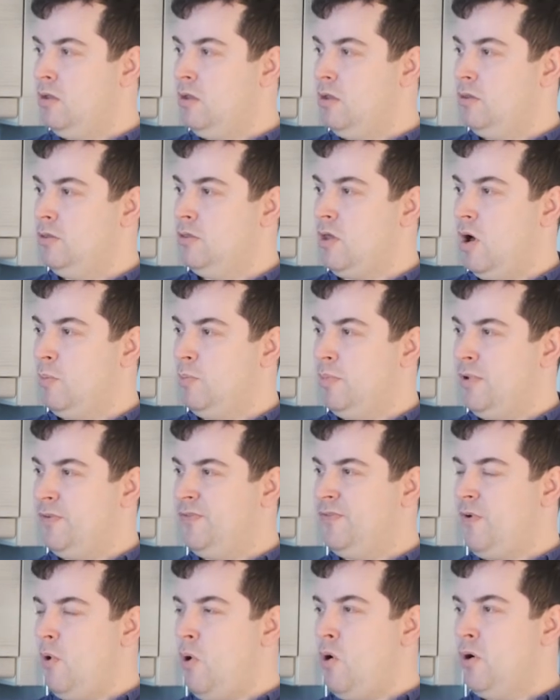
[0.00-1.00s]
Number
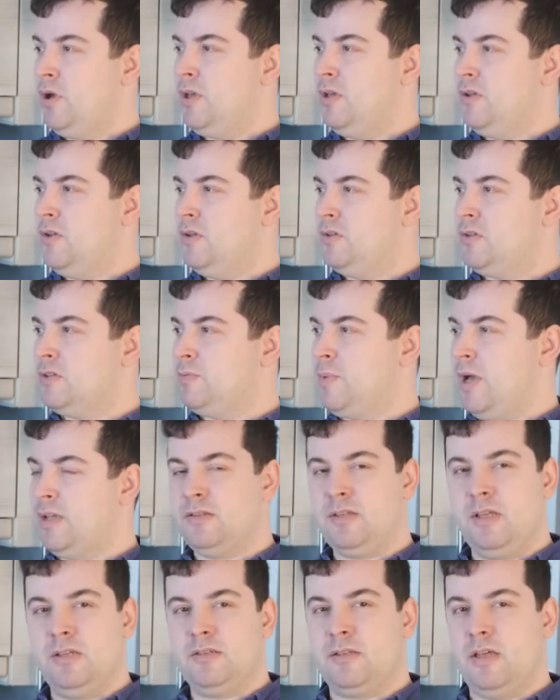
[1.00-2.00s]
4 is, my
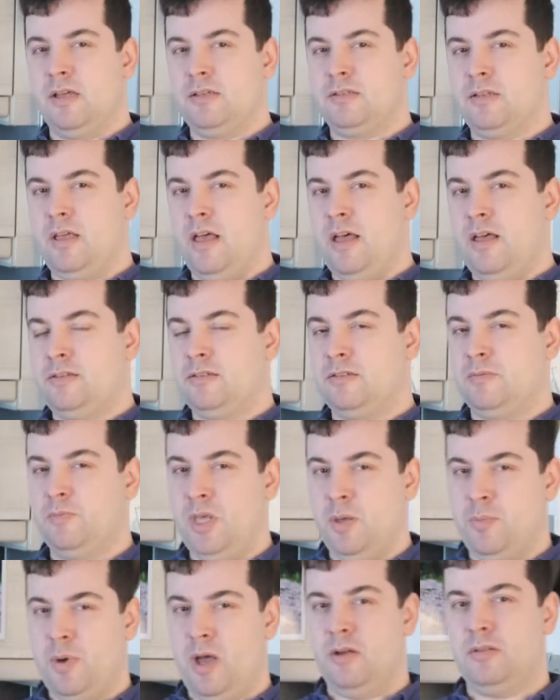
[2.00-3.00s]
sister has asked me
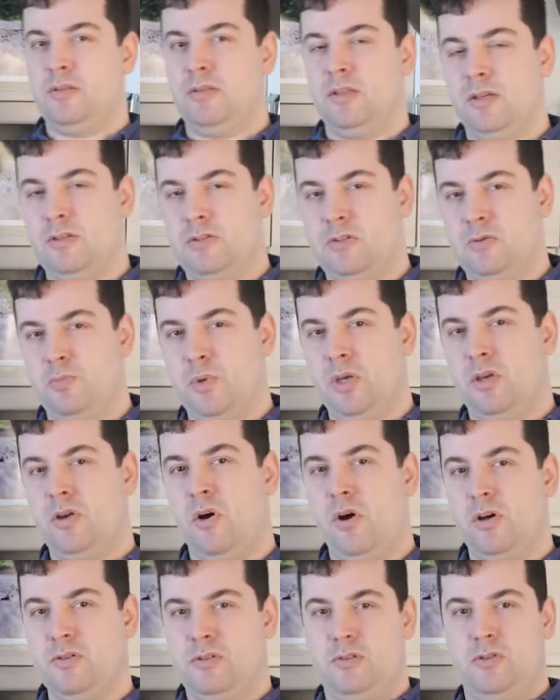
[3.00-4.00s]
about this
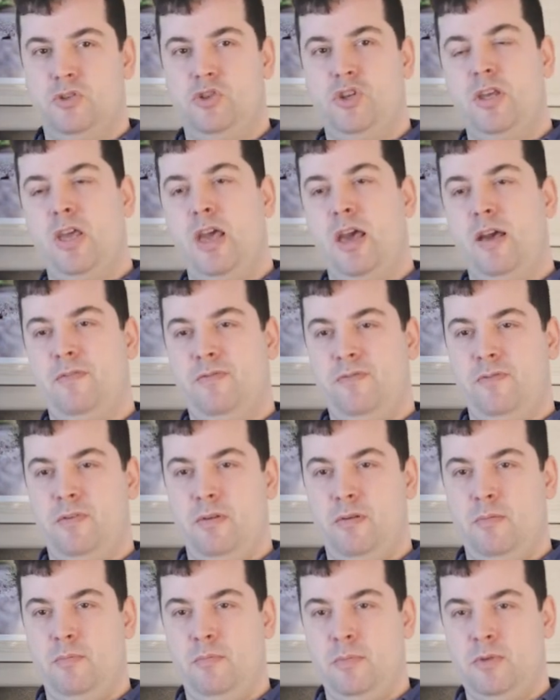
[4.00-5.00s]
because she
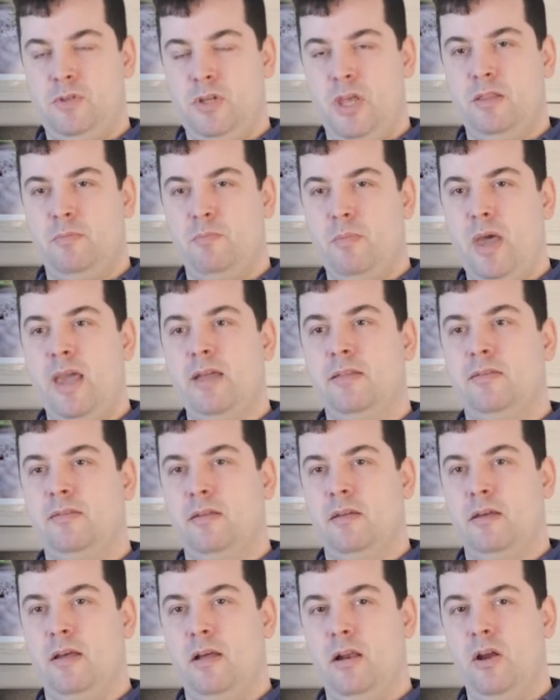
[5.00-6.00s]
had made
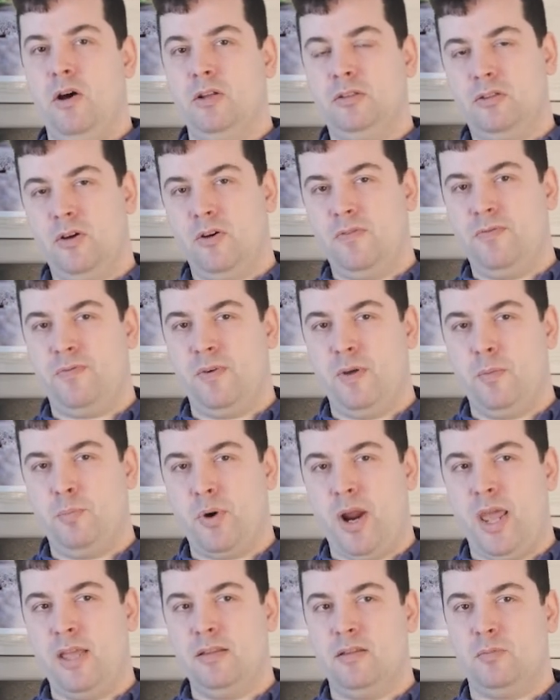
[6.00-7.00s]
a lot of
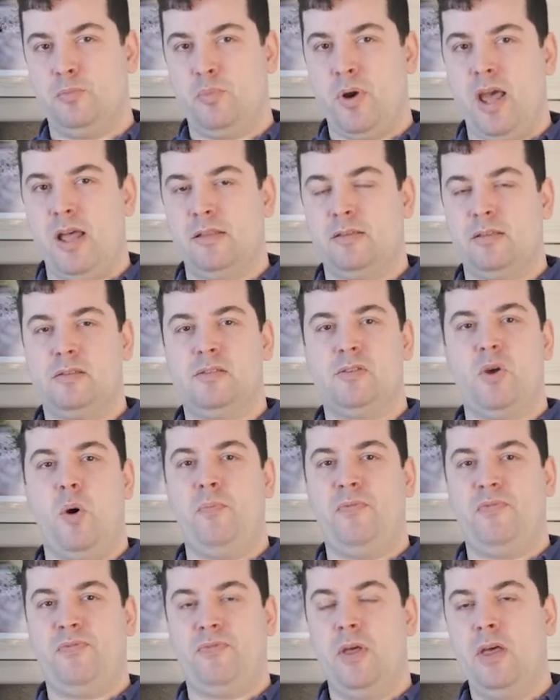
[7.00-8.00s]
braided bread,
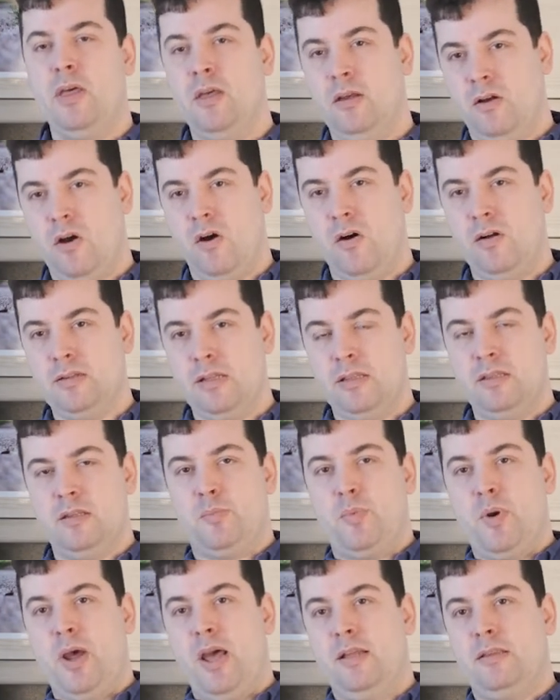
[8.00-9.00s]
Zopf called in the
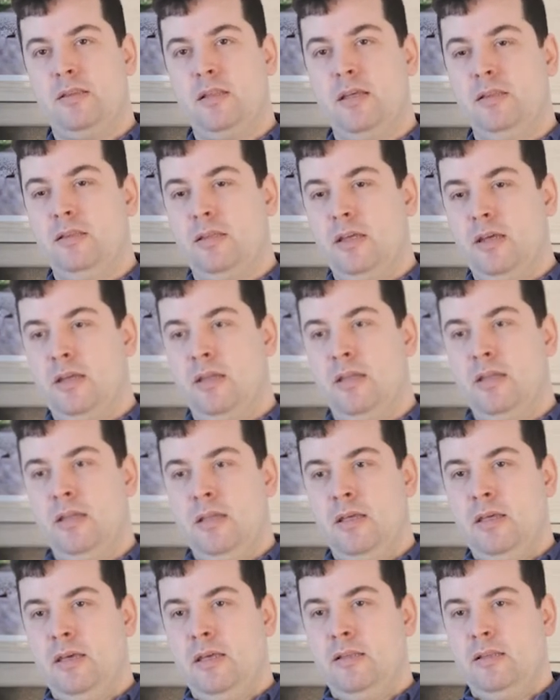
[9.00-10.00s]
bread in
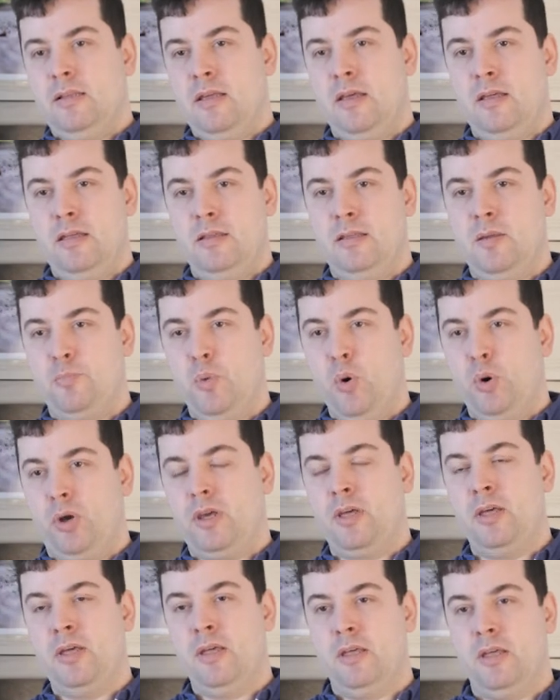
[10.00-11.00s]
the
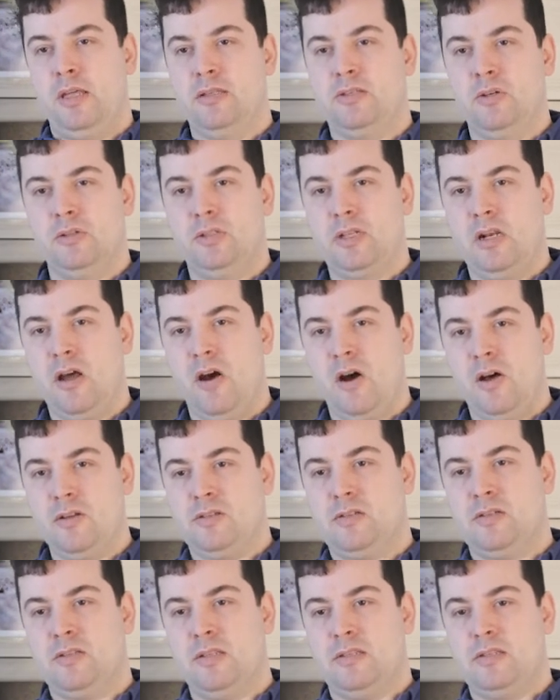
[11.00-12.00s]
book. It's
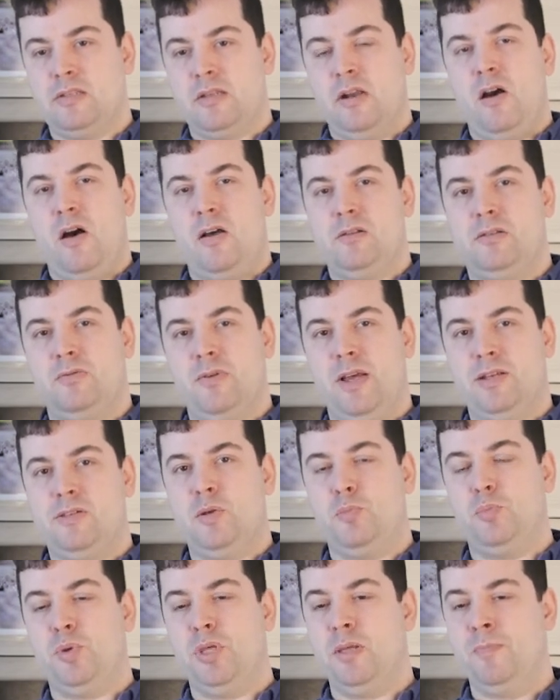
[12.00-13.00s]
the last
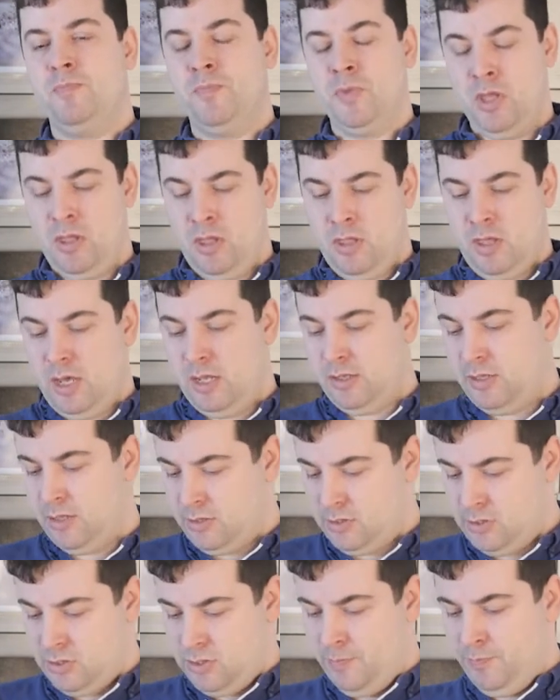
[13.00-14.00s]
recipe. It
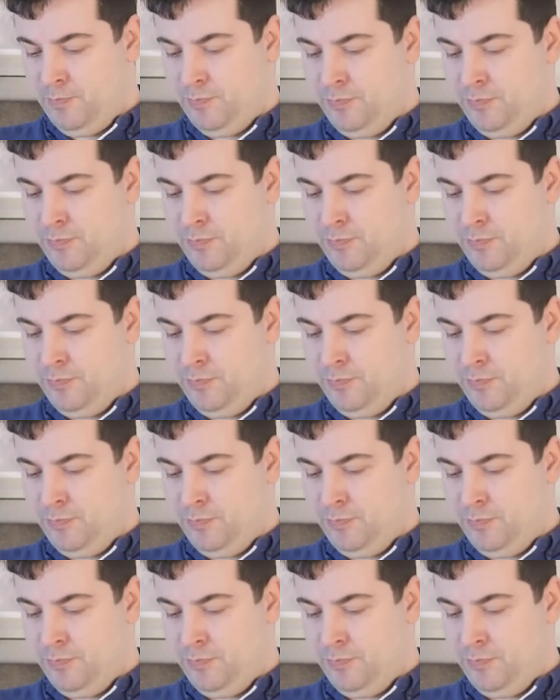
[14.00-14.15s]
is,